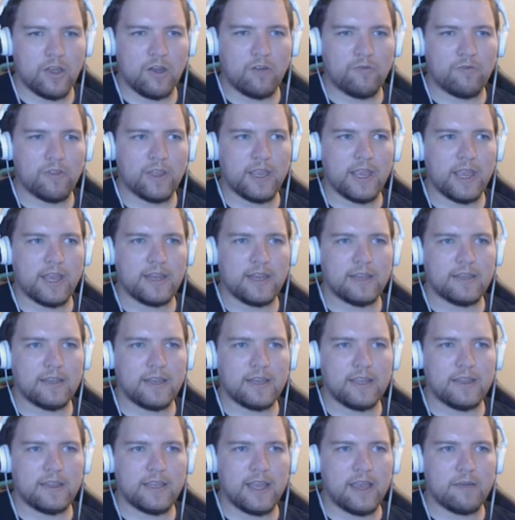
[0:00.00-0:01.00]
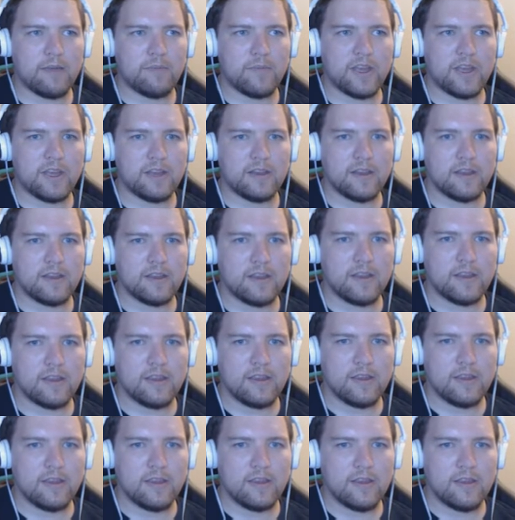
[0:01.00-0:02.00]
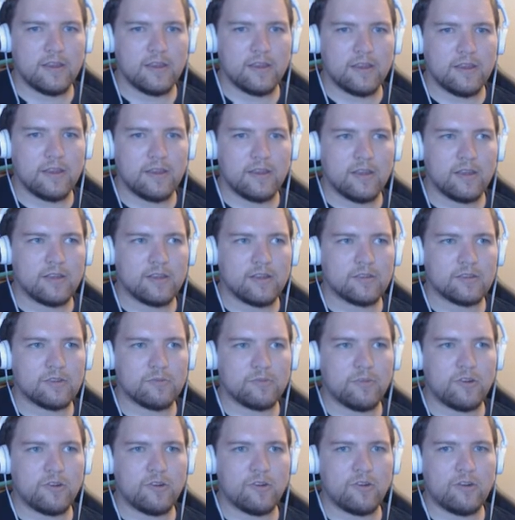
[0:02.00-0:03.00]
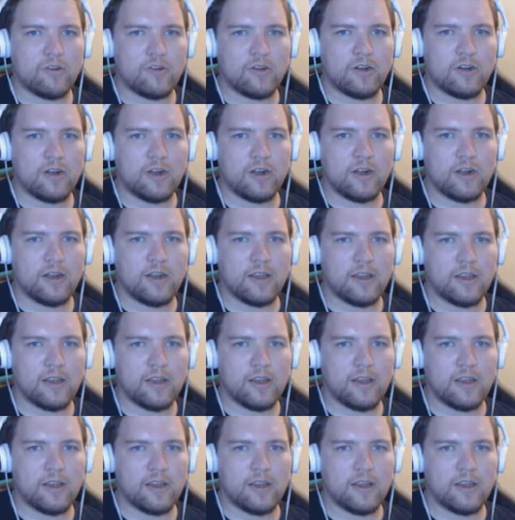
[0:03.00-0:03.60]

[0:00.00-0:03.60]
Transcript: Hopefully I didn't need that, but there's Sure.